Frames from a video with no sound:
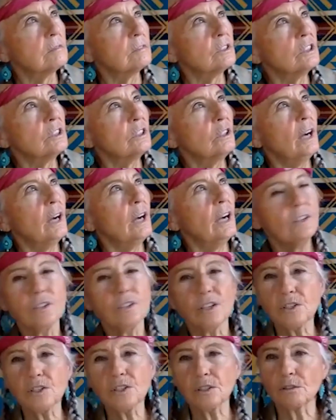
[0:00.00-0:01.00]
So I
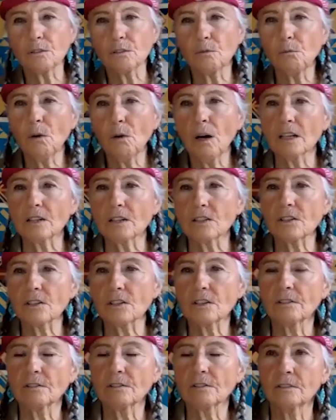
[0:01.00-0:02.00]
just
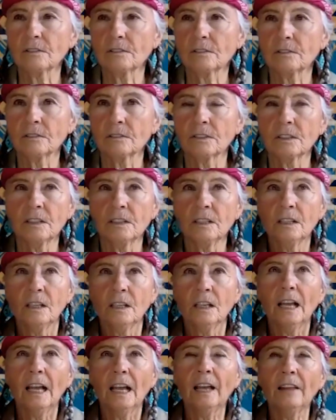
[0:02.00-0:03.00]
watched.
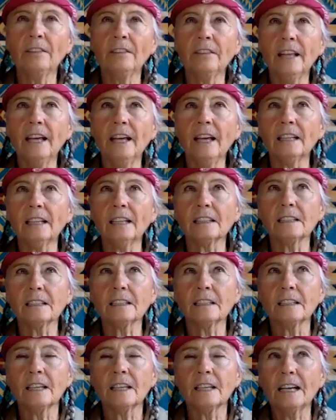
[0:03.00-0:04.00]
And that,
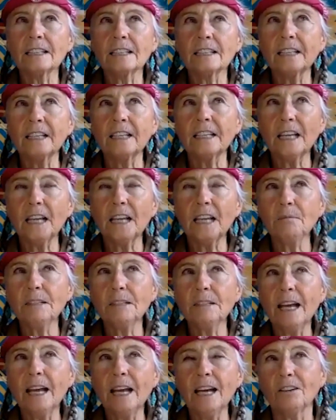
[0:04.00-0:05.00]
as they came
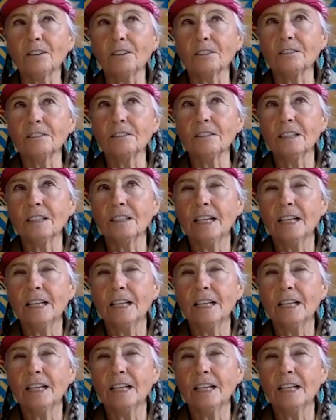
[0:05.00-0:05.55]
down